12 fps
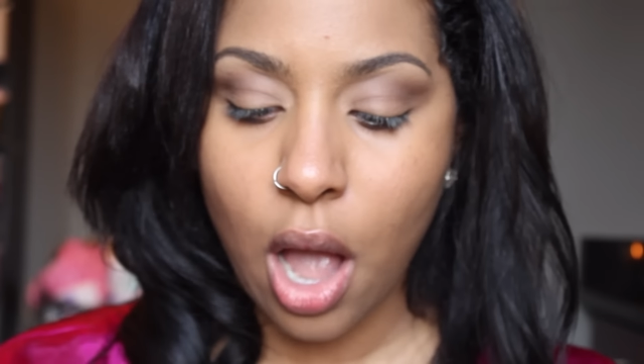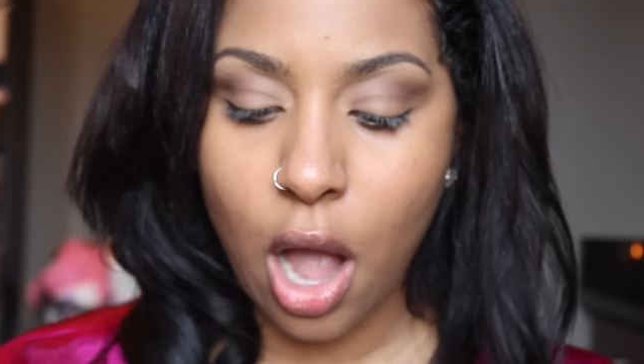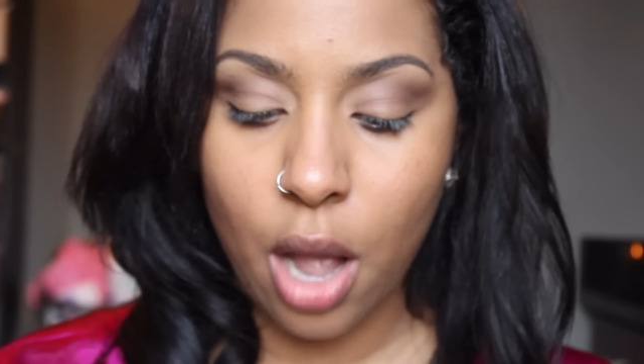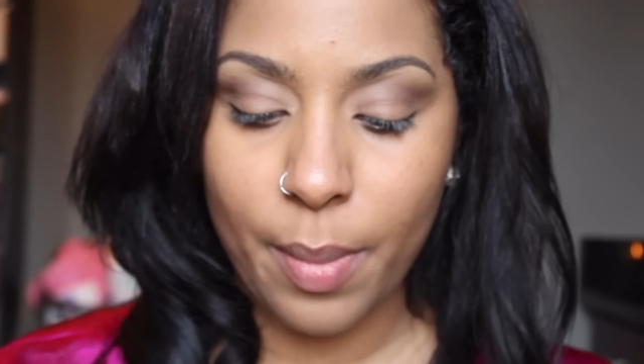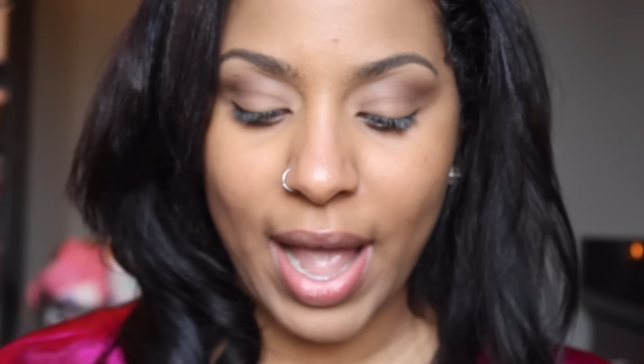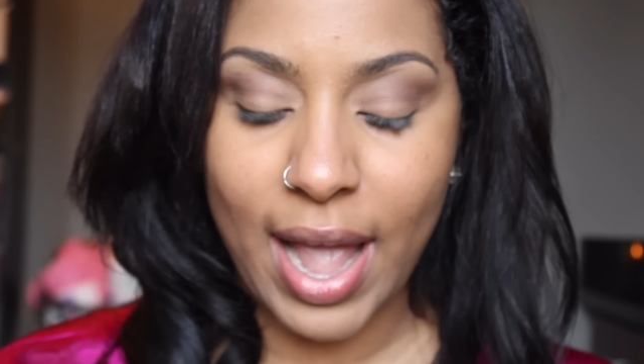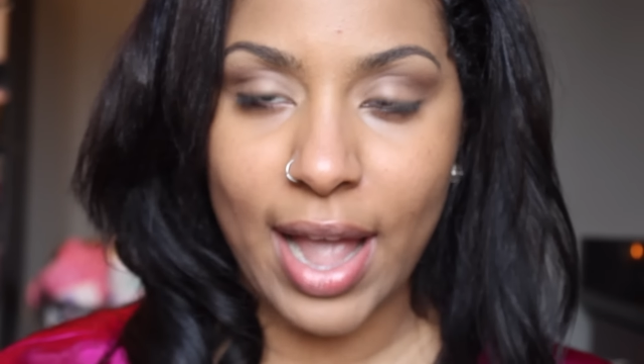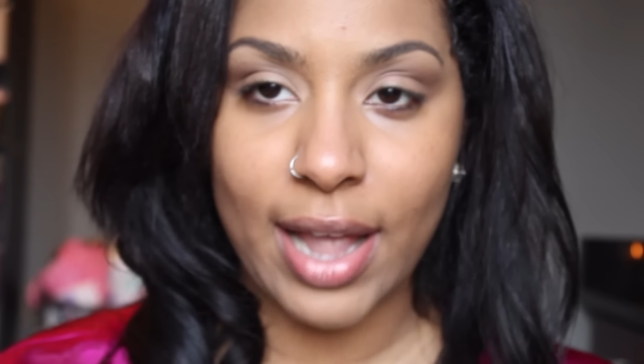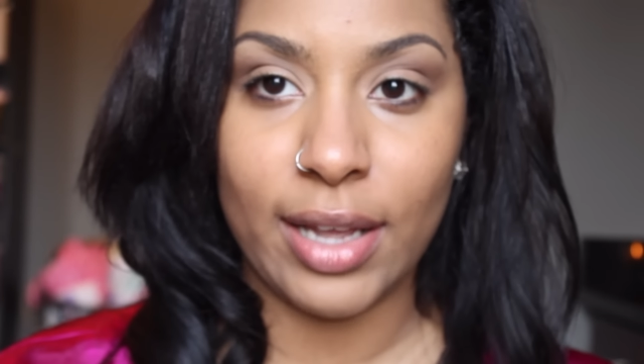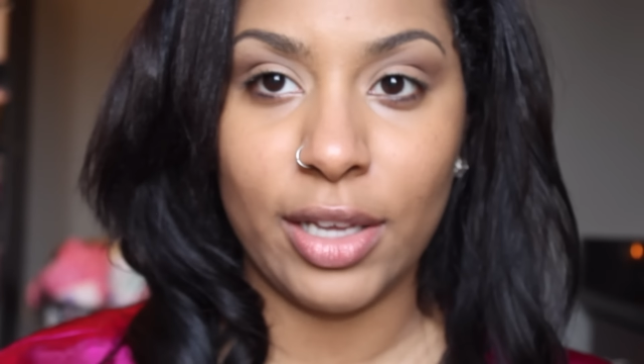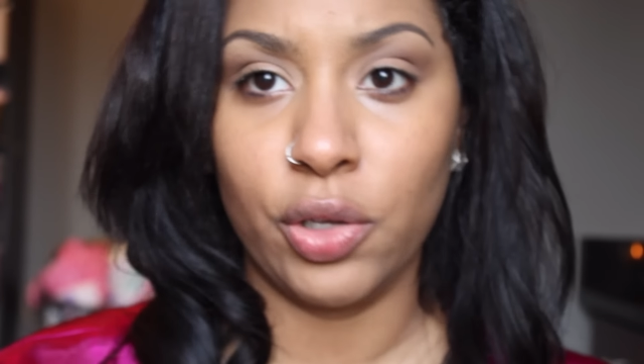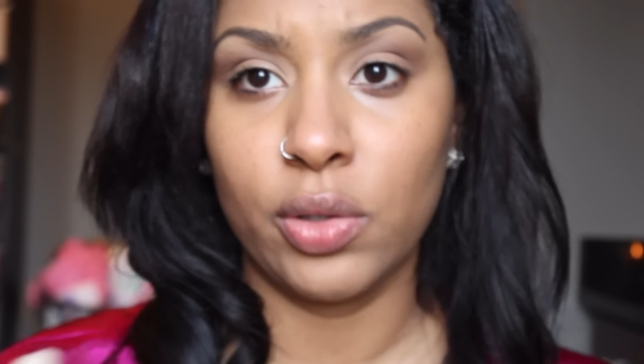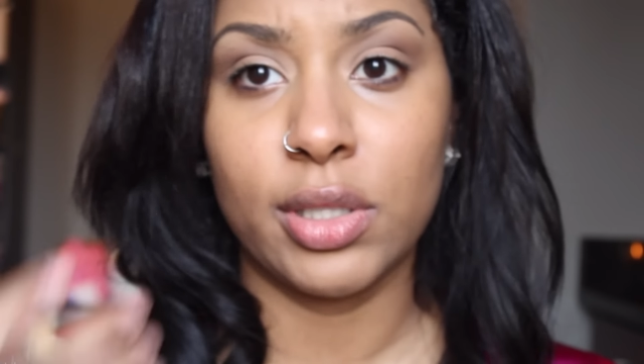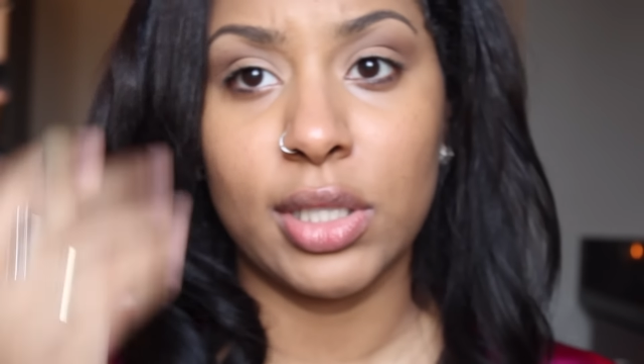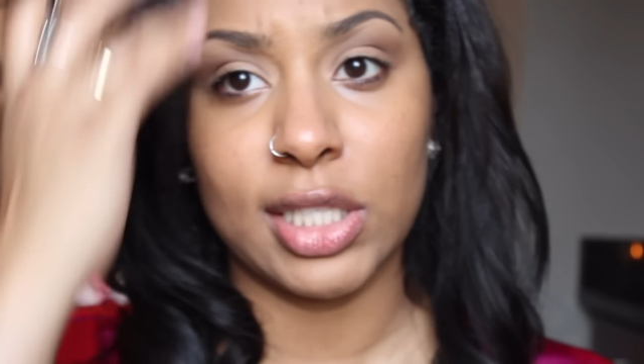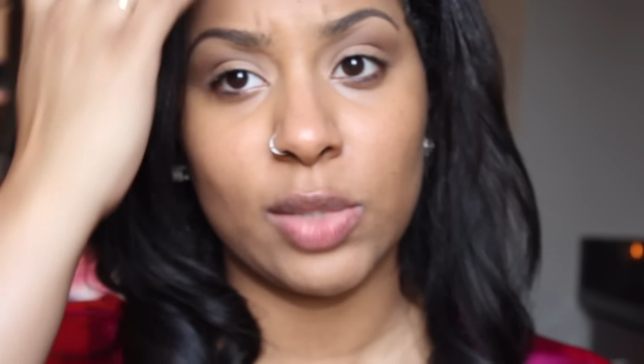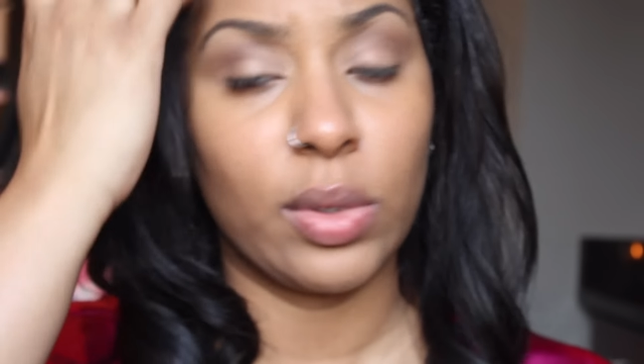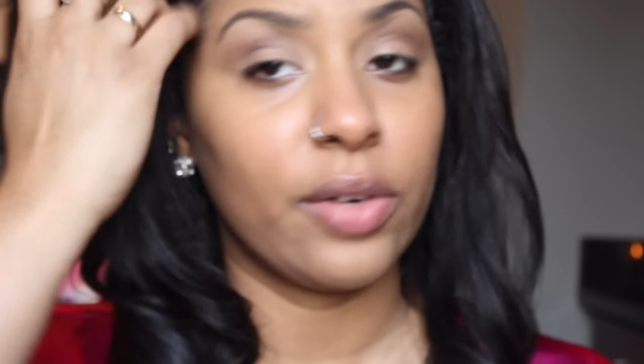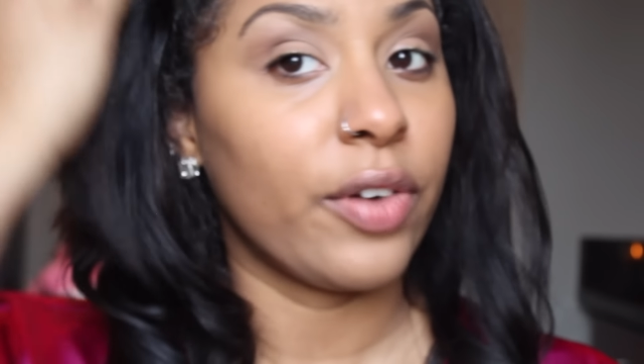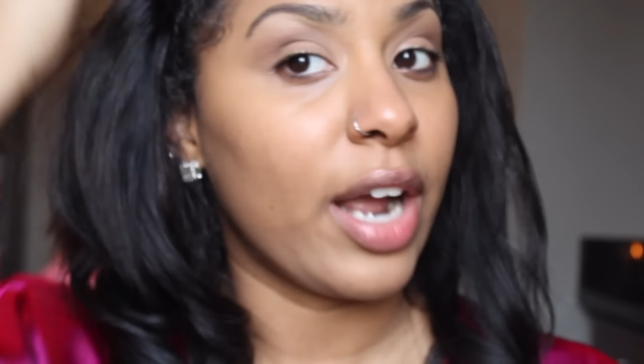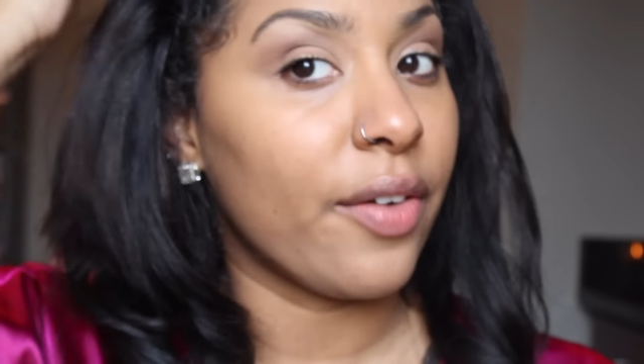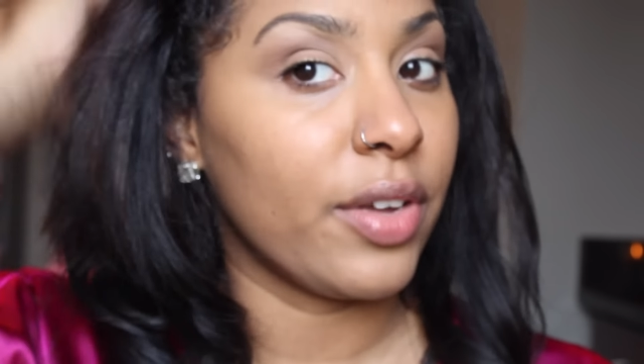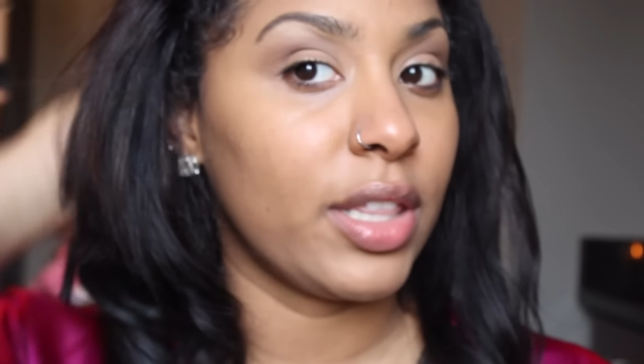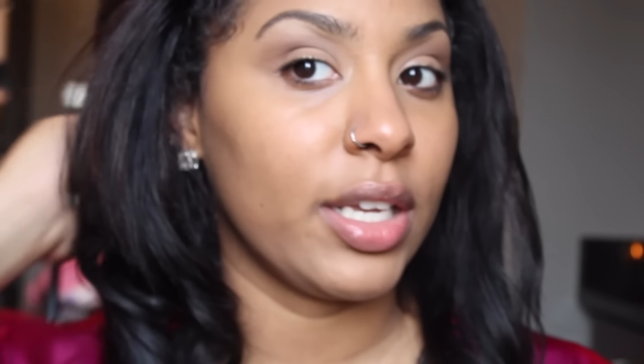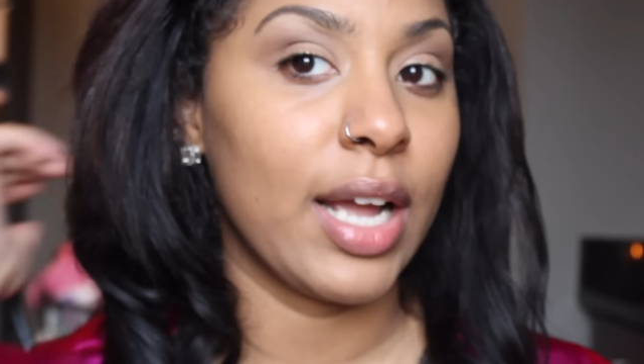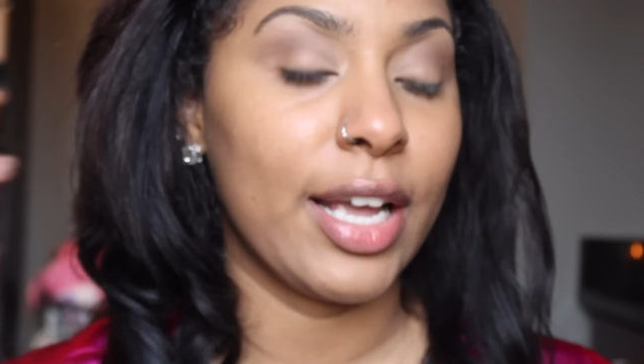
Um, I use this one for everything.